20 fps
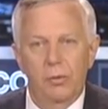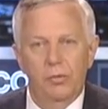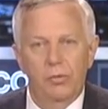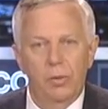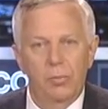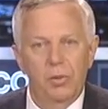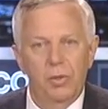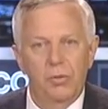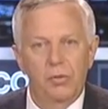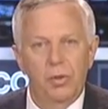
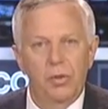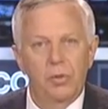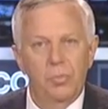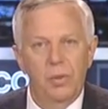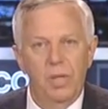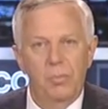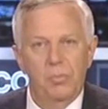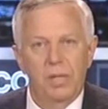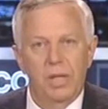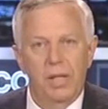some of those other
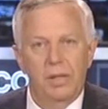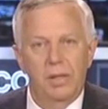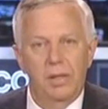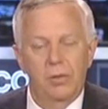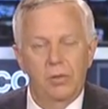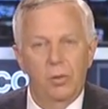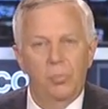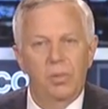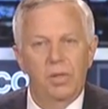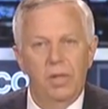people out
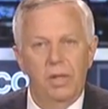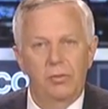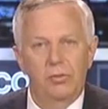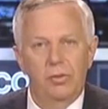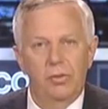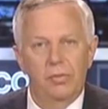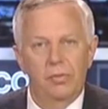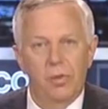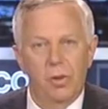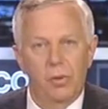there a place to